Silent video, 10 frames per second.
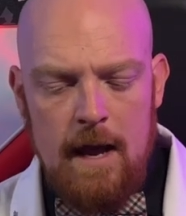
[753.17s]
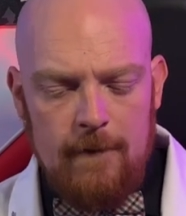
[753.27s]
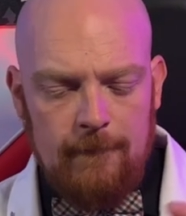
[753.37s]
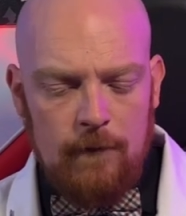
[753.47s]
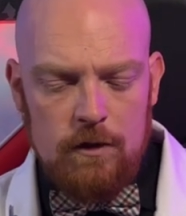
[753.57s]

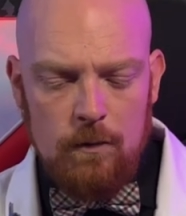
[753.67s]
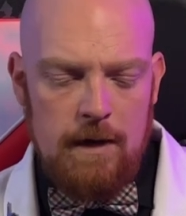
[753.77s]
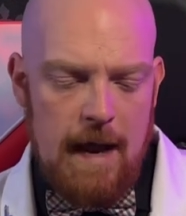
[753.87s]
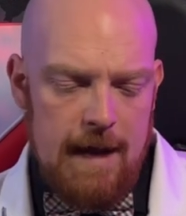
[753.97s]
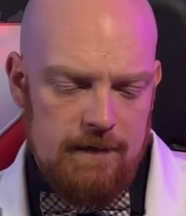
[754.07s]
The first
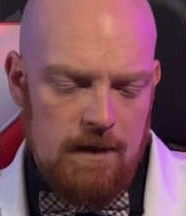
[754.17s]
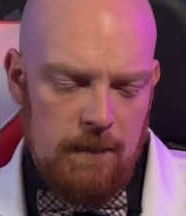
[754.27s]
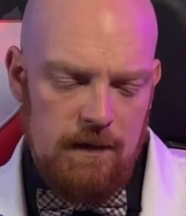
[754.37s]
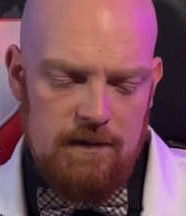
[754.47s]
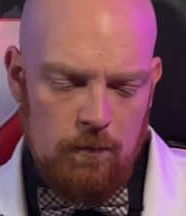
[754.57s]
one has
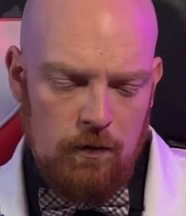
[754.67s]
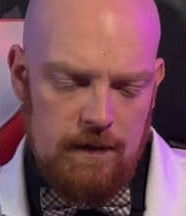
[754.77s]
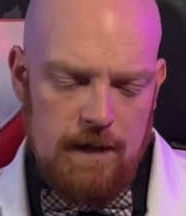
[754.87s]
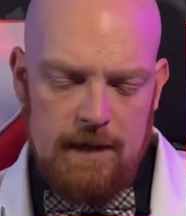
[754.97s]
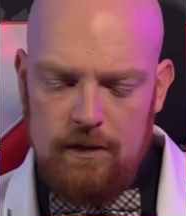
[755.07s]
something similar
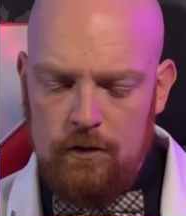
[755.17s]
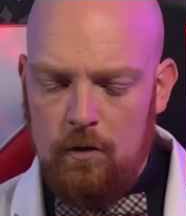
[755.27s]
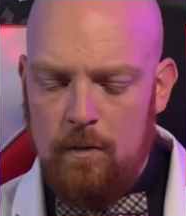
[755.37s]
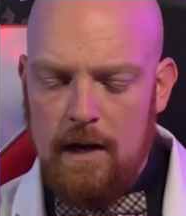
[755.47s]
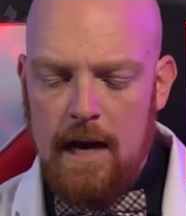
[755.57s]
to that
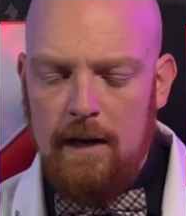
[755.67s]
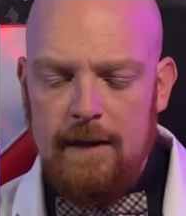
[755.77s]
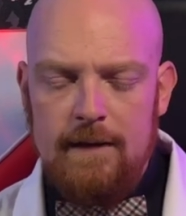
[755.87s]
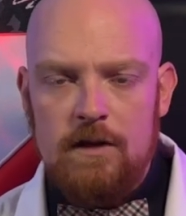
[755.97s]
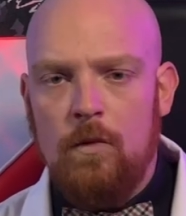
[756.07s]
too, but I
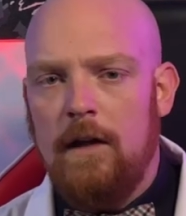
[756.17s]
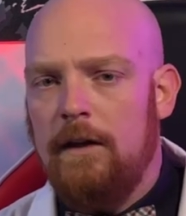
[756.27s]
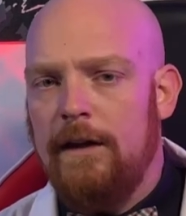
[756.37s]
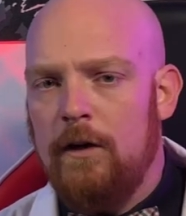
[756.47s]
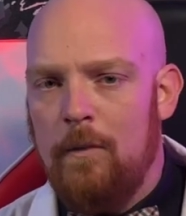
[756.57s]
like this one a
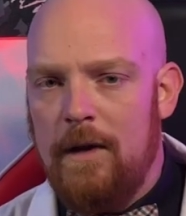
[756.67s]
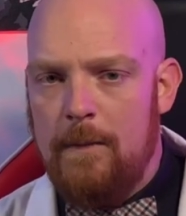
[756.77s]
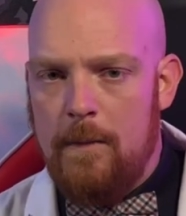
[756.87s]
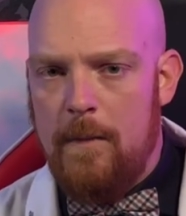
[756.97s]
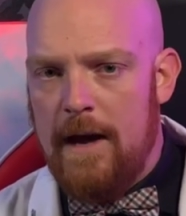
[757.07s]
little bit
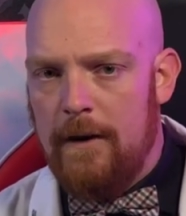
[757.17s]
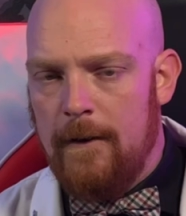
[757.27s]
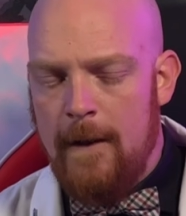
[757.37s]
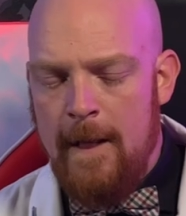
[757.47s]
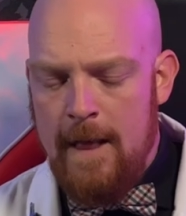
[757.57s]
better
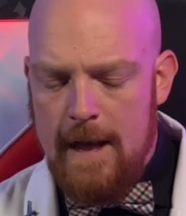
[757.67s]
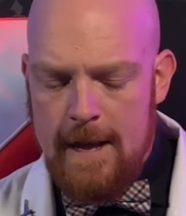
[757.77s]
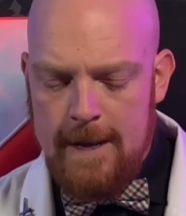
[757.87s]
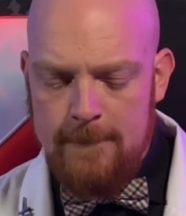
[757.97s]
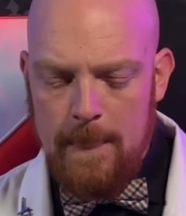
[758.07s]

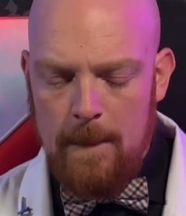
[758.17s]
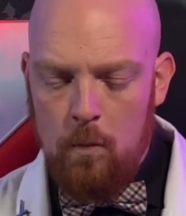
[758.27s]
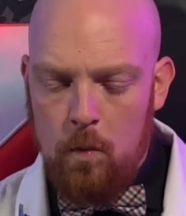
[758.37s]
um,